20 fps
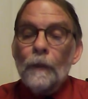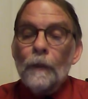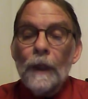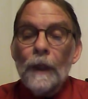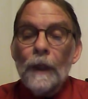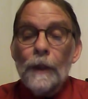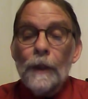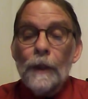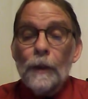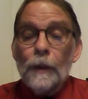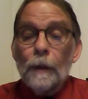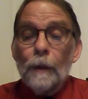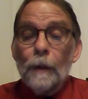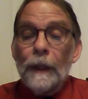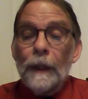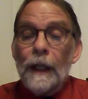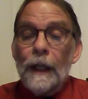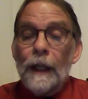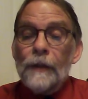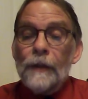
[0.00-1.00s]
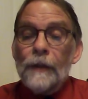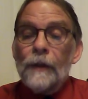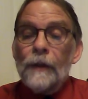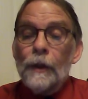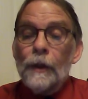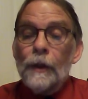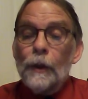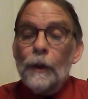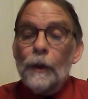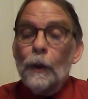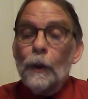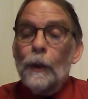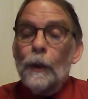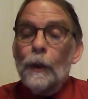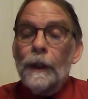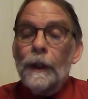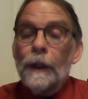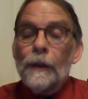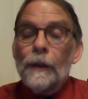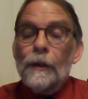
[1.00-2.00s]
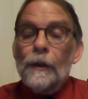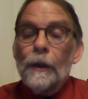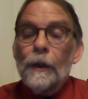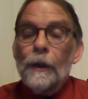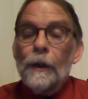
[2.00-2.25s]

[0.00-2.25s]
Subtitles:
It took me less than 2 weeks